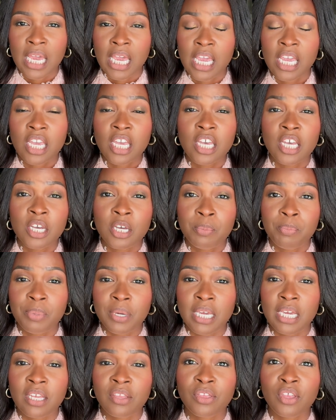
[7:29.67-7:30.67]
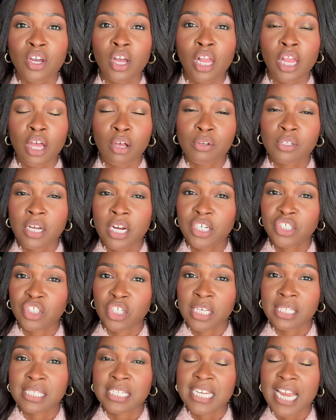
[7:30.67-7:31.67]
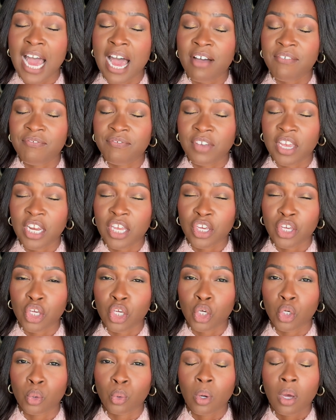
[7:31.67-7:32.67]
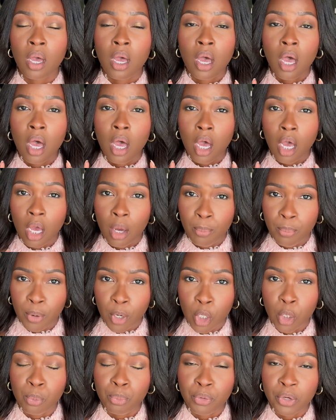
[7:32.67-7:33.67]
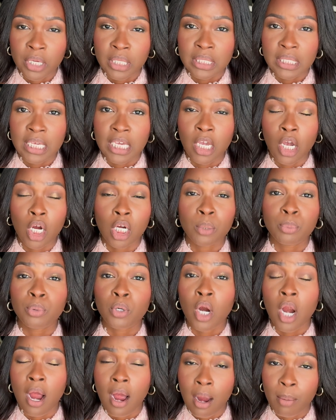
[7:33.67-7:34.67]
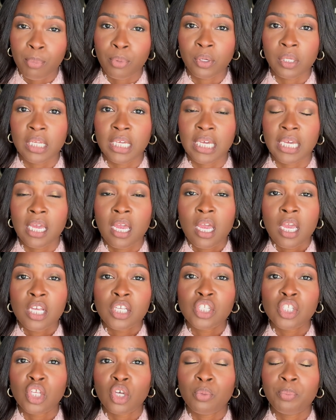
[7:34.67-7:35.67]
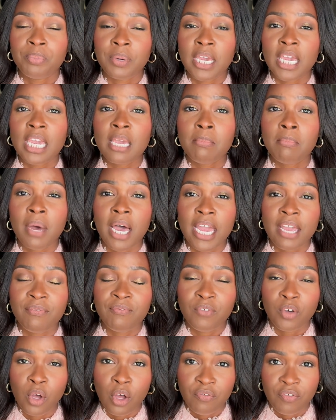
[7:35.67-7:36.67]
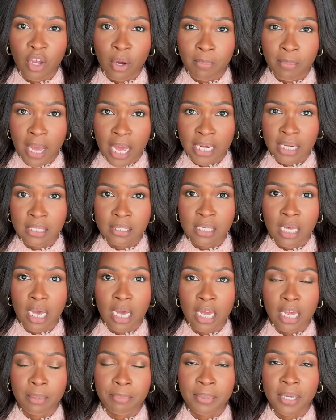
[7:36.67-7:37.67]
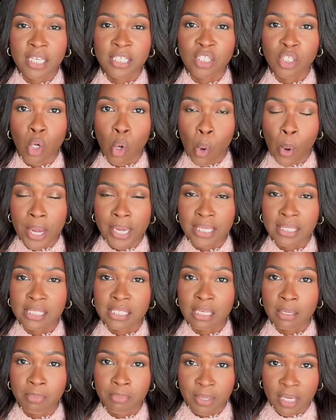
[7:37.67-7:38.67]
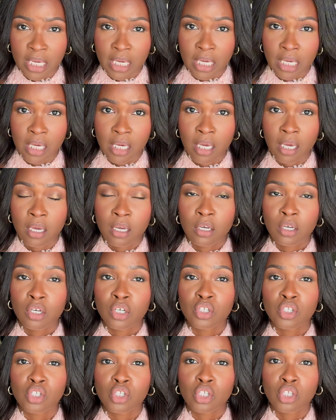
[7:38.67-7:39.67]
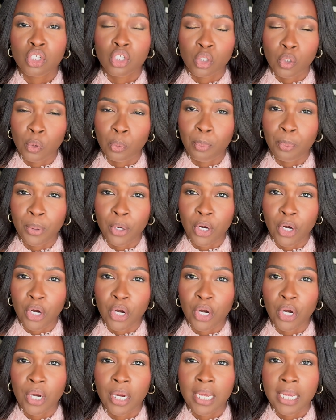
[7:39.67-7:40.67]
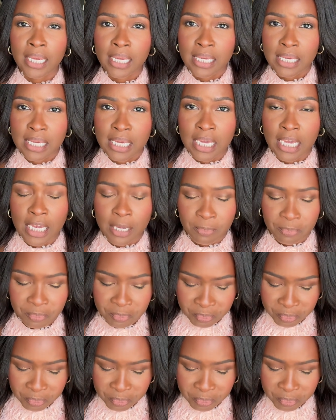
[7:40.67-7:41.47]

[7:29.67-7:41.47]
It could be the clothes are just not fitting you appropriately or properly. So being mindful of your body type is going to be super key.